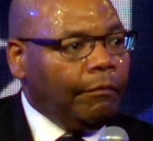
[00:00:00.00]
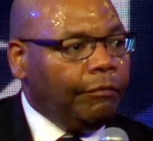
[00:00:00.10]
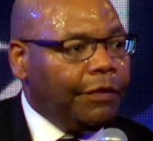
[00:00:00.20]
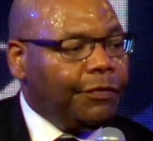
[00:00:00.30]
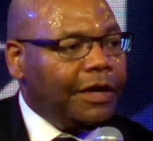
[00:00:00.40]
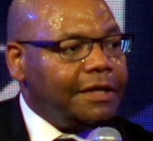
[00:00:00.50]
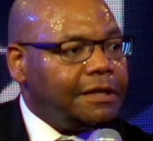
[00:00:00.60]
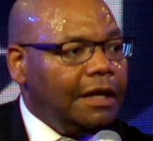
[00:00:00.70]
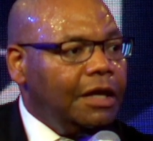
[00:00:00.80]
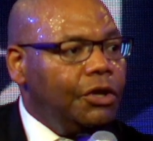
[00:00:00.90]
The this
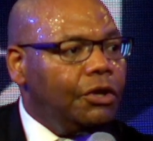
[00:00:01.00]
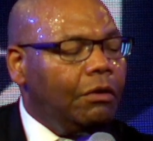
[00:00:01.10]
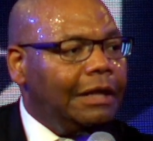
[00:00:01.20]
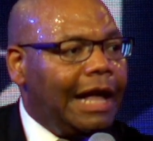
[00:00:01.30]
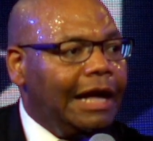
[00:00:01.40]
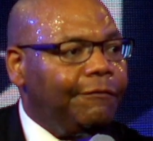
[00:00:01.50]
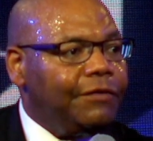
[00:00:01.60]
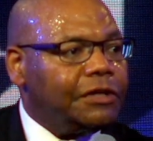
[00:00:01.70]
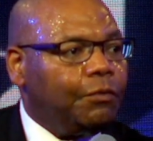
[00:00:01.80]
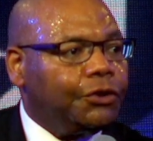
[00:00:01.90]
in your life
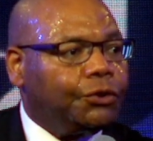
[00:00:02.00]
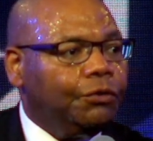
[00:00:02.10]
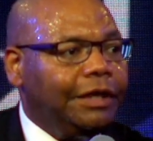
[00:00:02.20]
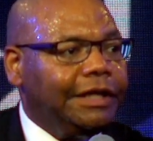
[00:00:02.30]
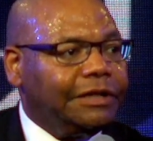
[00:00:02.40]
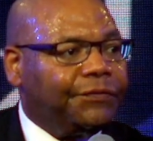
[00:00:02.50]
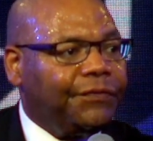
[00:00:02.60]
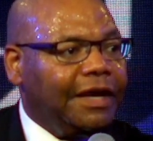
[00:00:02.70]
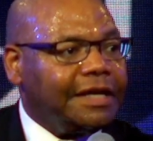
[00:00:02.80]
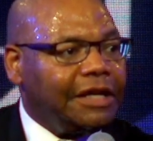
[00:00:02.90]
is what you need to
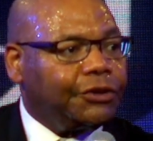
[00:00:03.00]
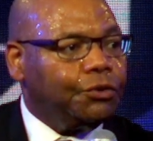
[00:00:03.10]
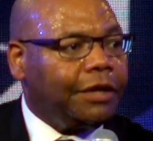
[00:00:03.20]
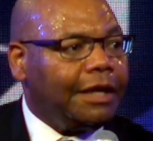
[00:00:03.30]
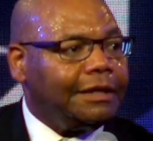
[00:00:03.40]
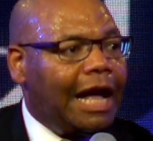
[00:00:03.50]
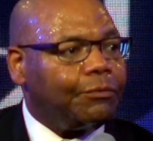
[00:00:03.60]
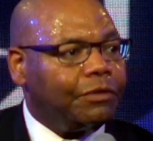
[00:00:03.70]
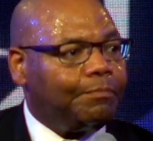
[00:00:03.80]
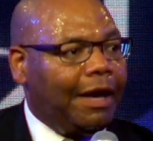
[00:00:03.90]
fix that you cannot
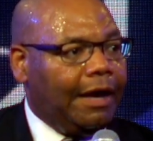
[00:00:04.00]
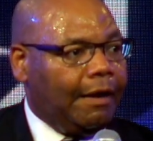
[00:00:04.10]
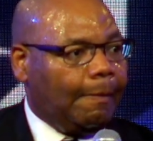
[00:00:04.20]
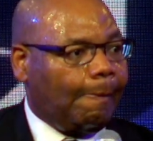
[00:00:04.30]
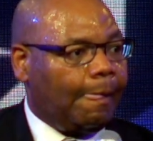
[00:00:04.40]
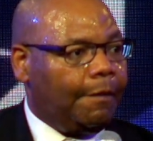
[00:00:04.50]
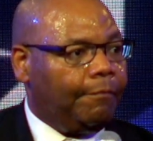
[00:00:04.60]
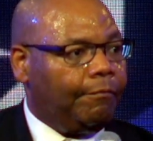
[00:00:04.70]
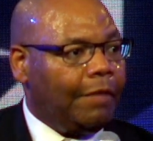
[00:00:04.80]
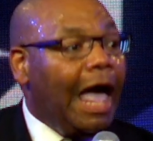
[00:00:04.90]
repair.
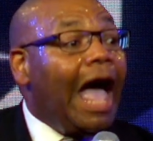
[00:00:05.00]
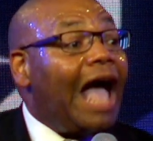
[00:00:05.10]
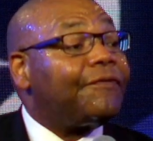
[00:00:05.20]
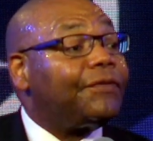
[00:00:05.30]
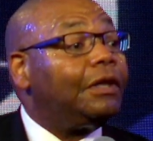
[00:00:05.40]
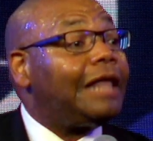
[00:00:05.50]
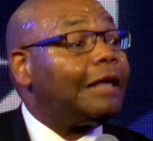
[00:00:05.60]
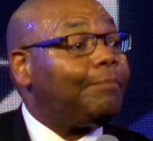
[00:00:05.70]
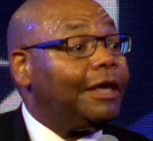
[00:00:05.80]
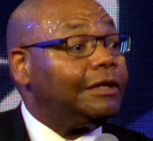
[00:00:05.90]
I feel
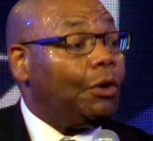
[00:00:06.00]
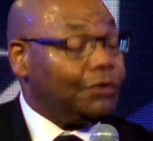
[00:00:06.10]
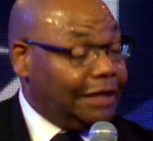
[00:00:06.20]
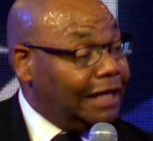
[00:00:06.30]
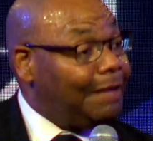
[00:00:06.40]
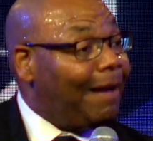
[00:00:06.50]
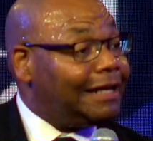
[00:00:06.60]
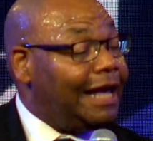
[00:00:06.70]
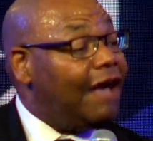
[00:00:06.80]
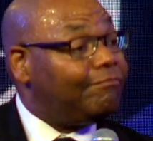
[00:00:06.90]
like being nosy.
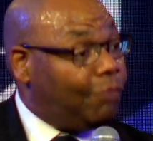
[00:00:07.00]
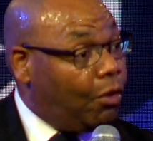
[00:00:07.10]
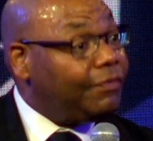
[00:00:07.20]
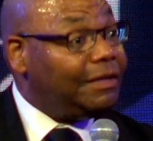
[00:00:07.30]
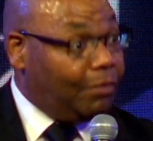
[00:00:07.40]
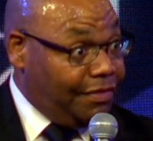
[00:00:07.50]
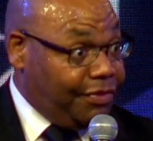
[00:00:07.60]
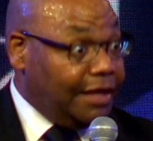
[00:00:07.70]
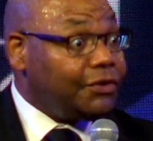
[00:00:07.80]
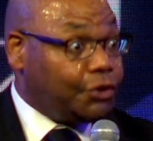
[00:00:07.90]
Anybody have more than one
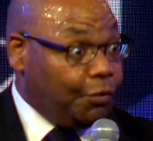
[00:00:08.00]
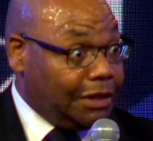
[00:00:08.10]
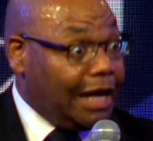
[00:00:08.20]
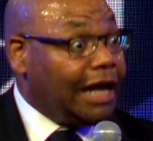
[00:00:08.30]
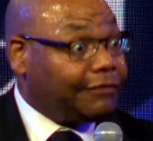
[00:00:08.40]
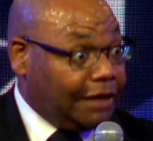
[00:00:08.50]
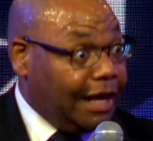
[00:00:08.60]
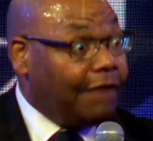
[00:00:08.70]
this you would like to have